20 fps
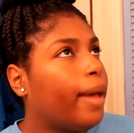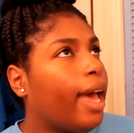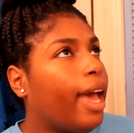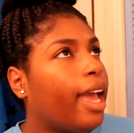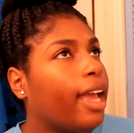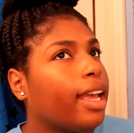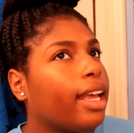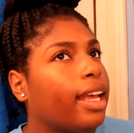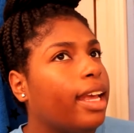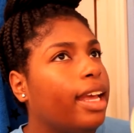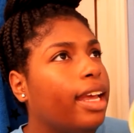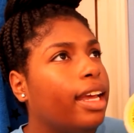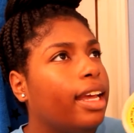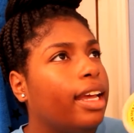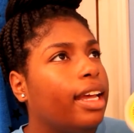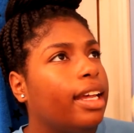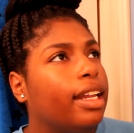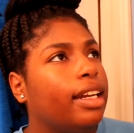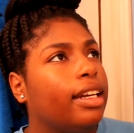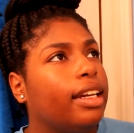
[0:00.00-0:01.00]
back
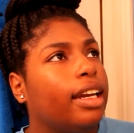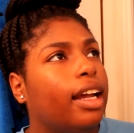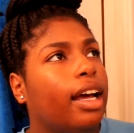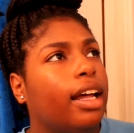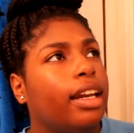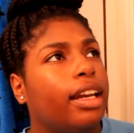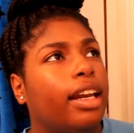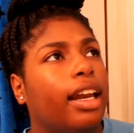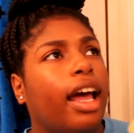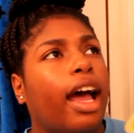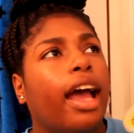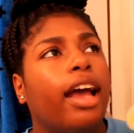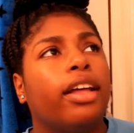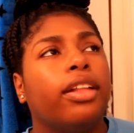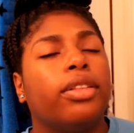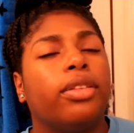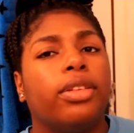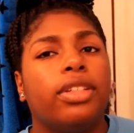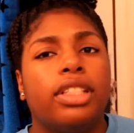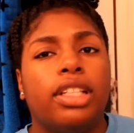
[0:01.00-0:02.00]
in
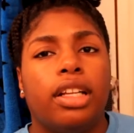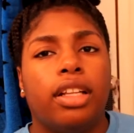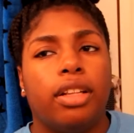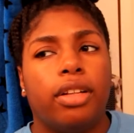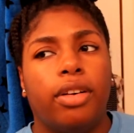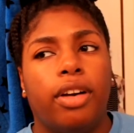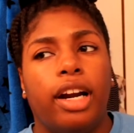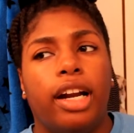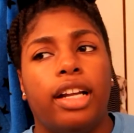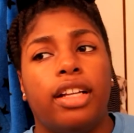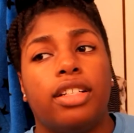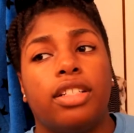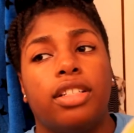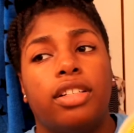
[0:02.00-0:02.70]
9th or 10th grade,